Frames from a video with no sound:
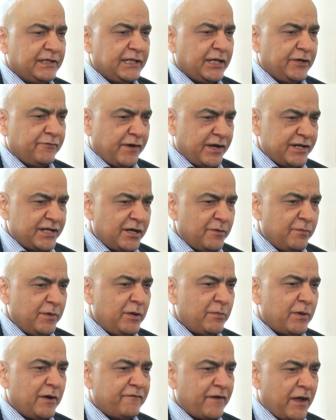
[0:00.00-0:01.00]
where they
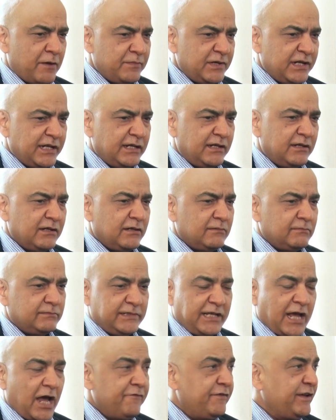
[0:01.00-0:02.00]
invited me, my family,
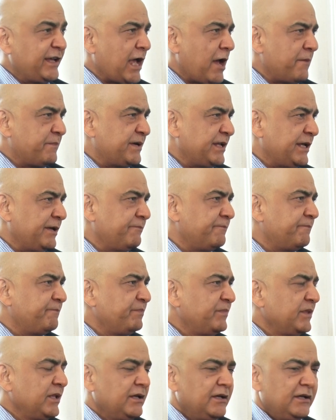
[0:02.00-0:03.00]
the IvyCap
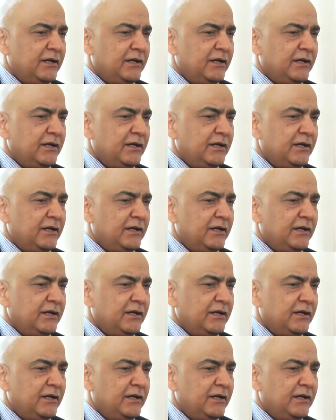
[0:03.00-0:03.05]
team,